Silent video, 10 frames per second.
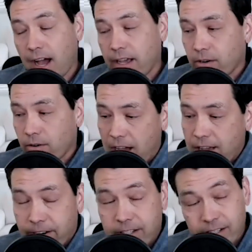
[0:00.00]
I
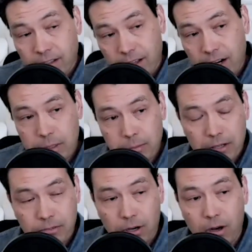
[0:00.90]
find that a lot of people
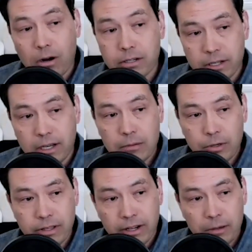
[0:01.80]
have a hard time
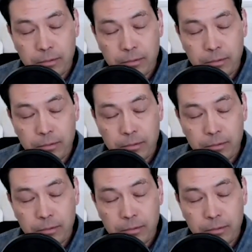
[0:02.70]
with that.